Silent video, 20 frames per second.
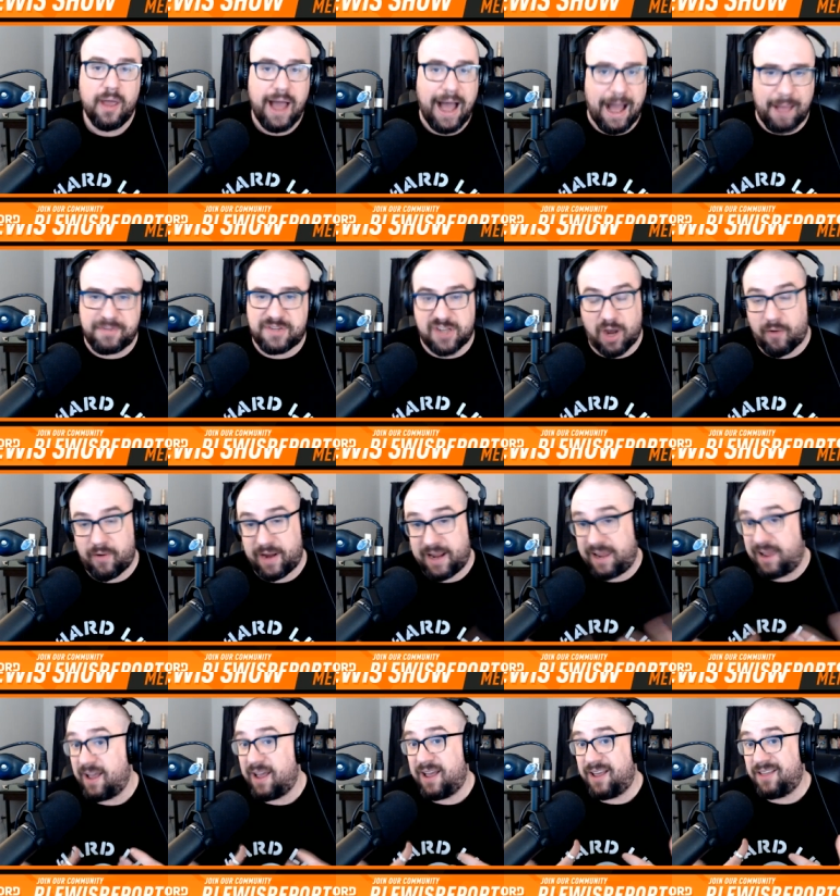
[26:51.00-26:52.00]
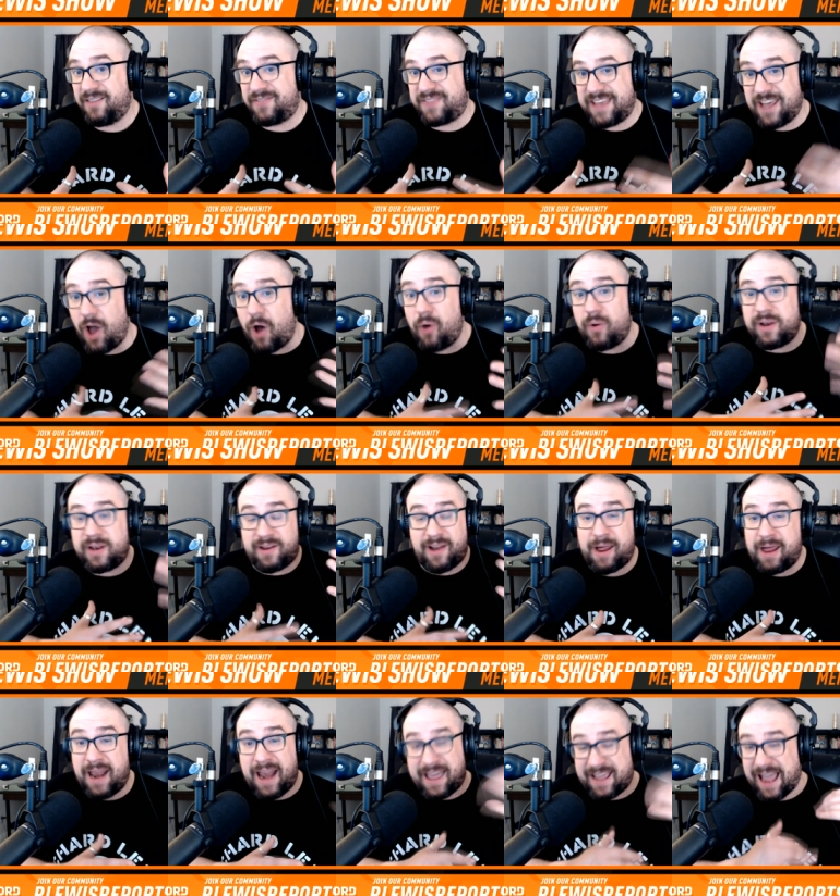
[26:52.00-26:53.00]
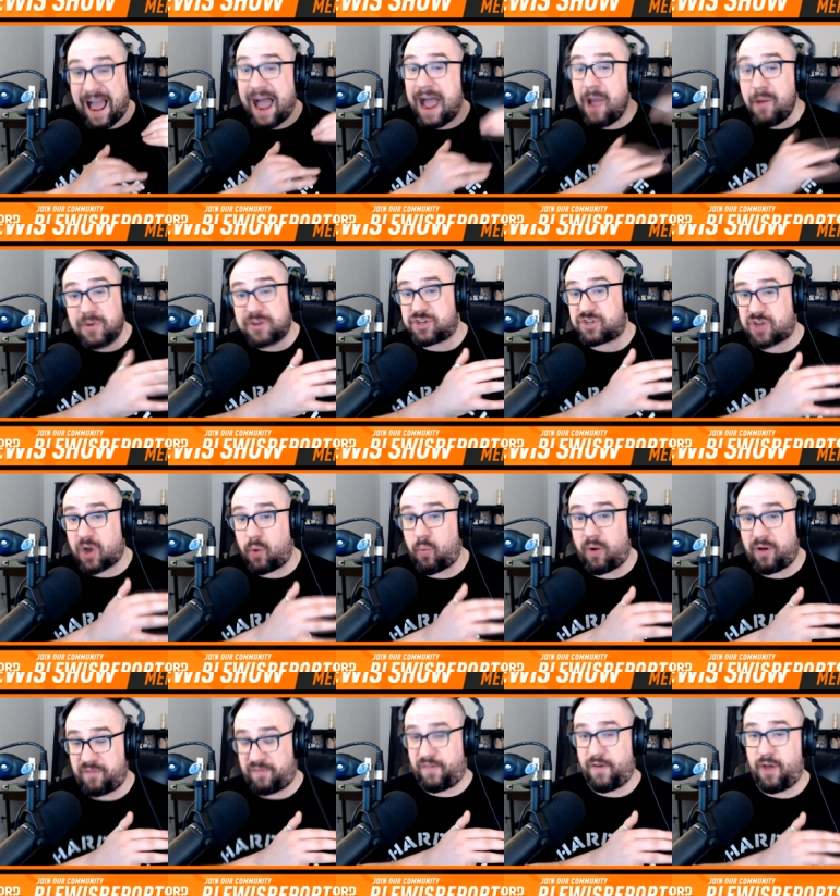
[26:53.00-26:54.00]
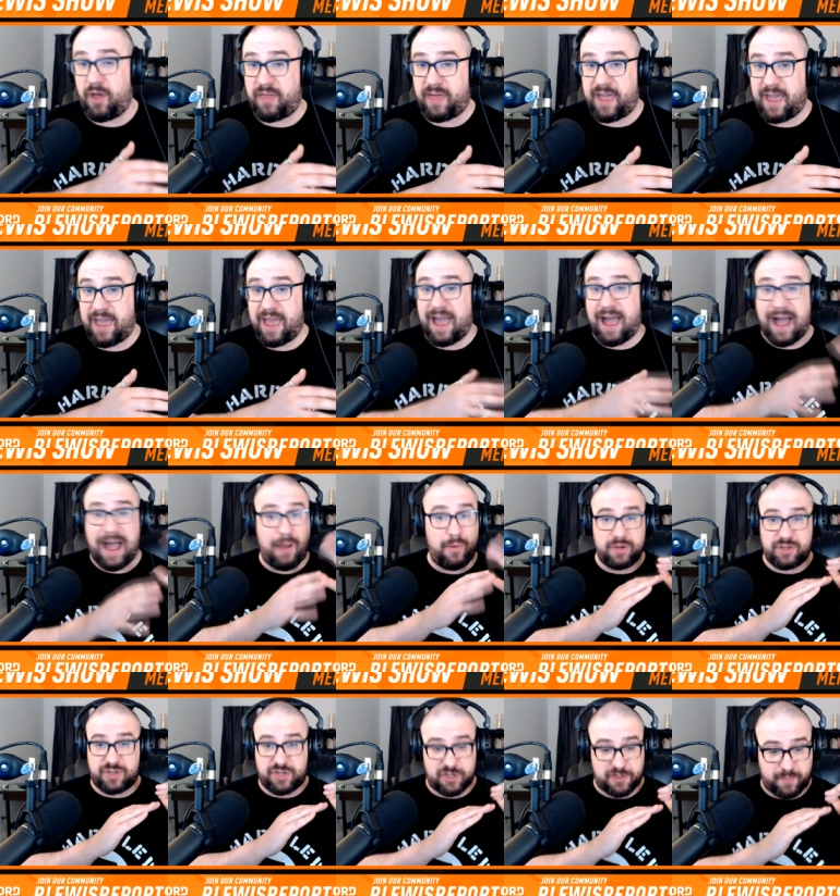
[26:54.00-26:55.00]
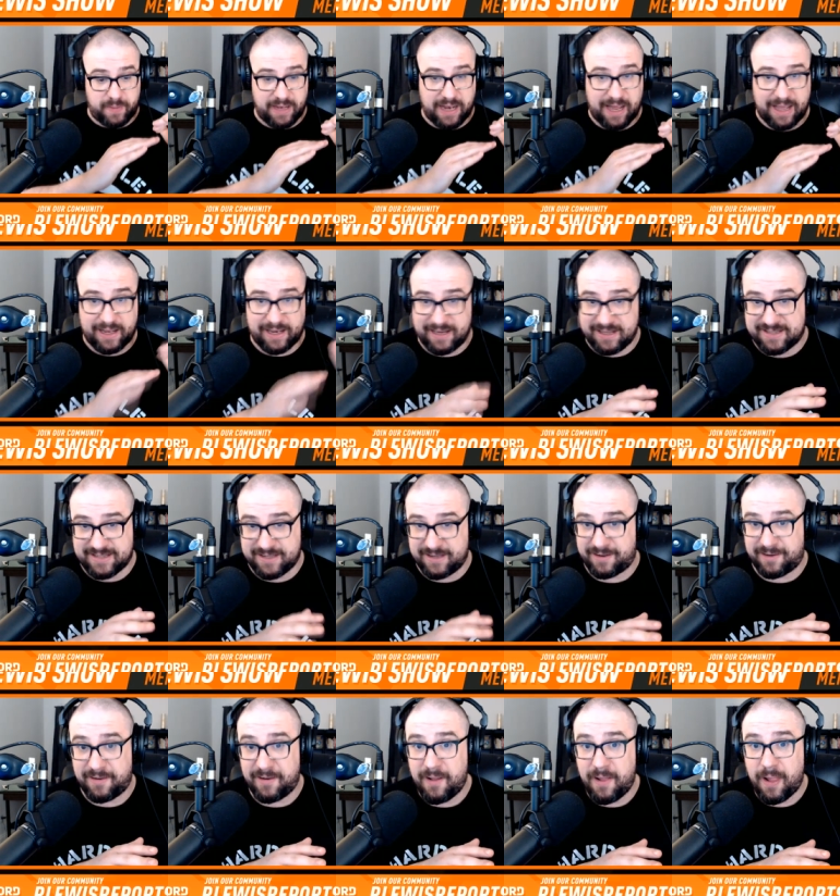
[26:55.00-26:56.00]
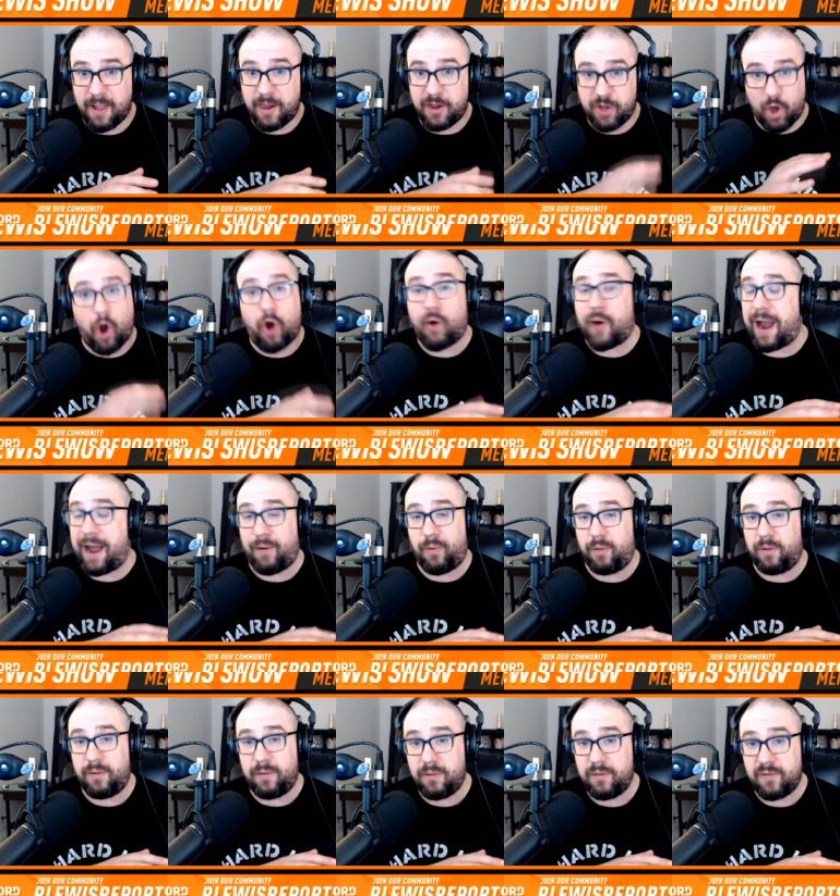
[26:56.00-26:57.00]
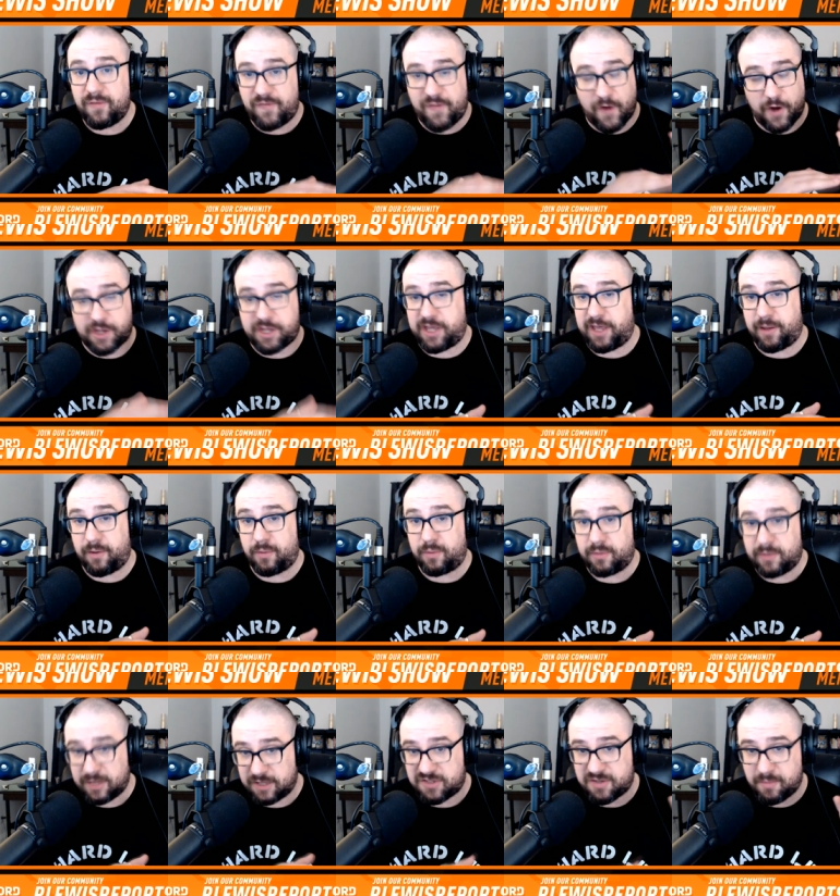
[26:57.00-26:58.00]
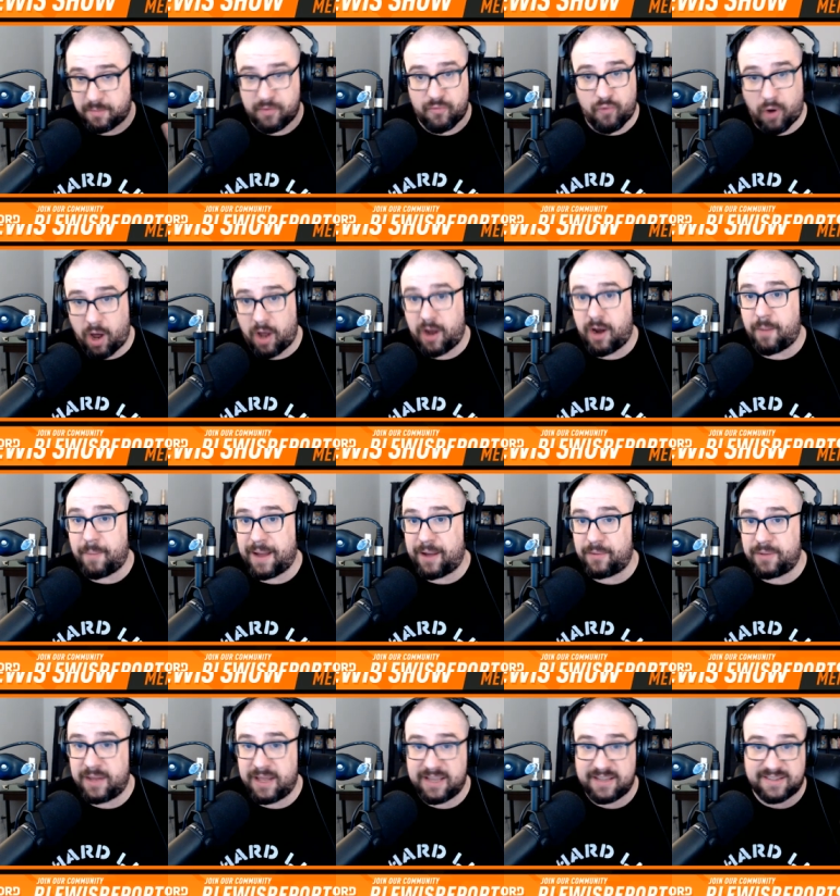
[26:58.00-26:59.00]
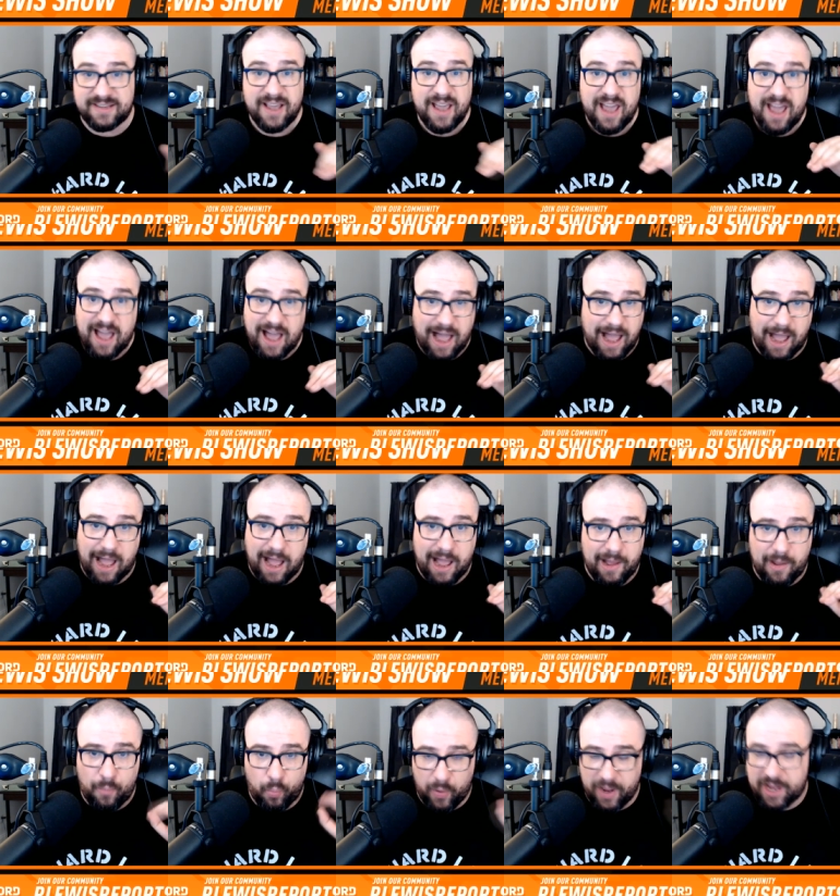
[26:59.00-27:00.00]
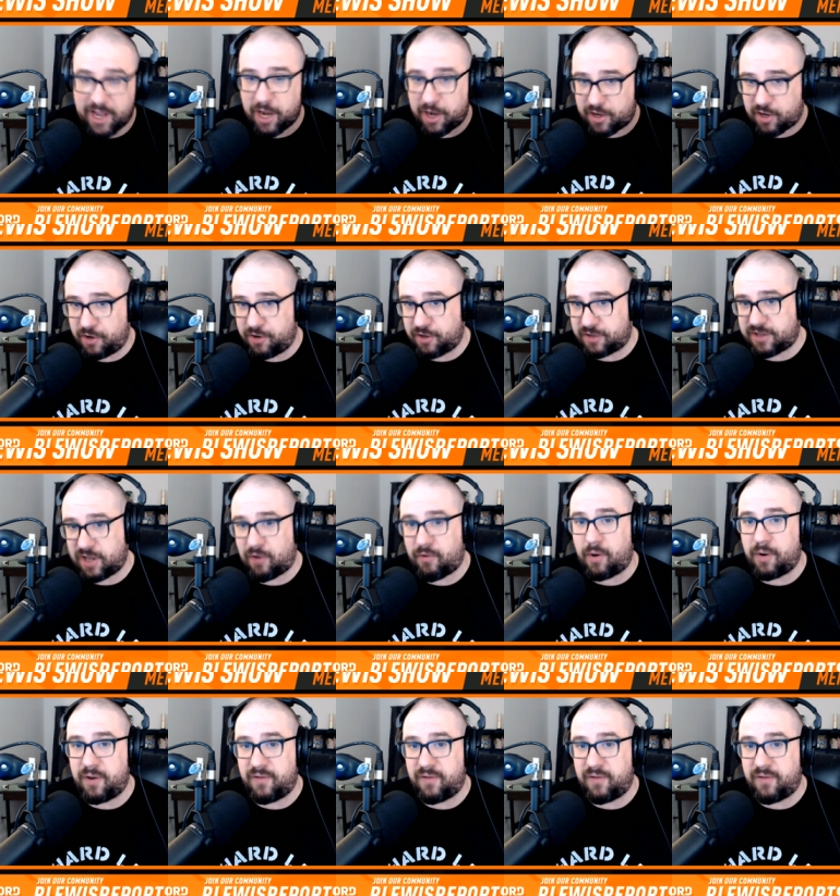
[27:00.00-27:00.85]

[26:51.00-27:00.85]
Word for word: I'm sorry. The own like I would just go one further here. I would just be like, listen, you're out. Fuck you. There's something rotten about this. Uh, uh we're going to conduct our own